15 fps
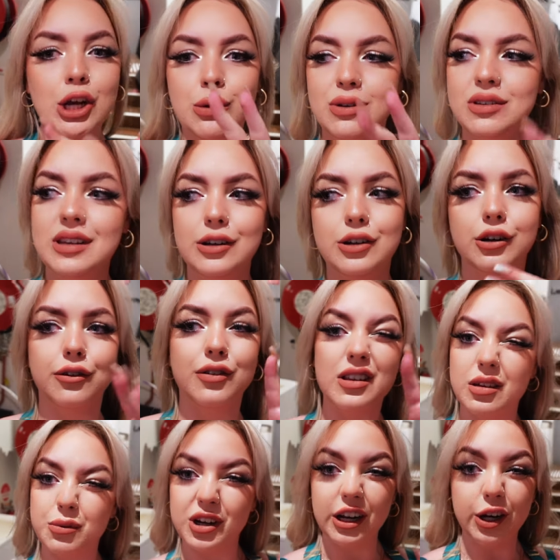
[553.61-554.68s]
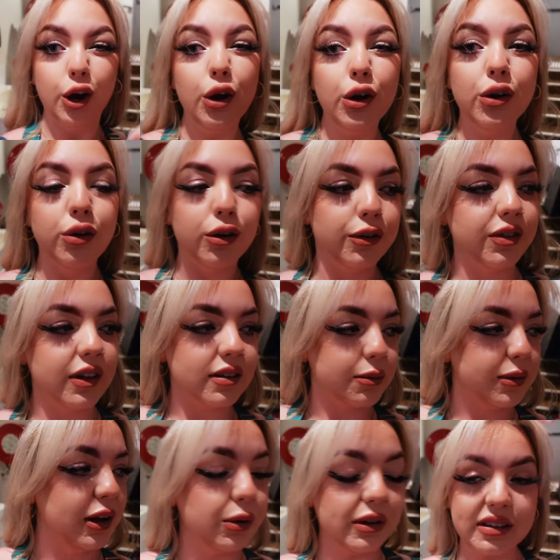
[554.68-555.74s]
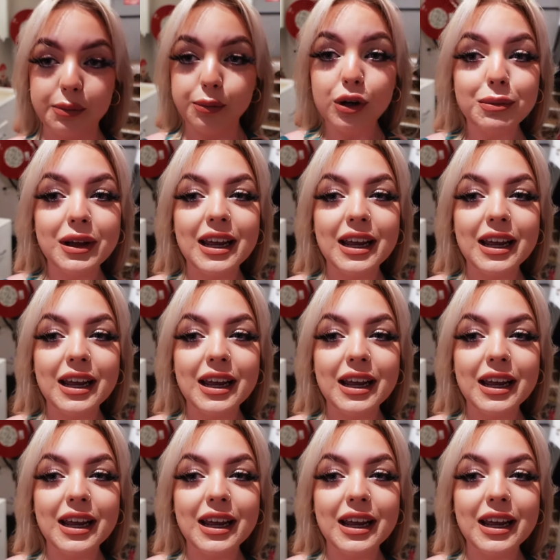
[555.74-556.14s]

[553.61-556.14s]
I don't know if there's someone I know or if there's someone that wants to book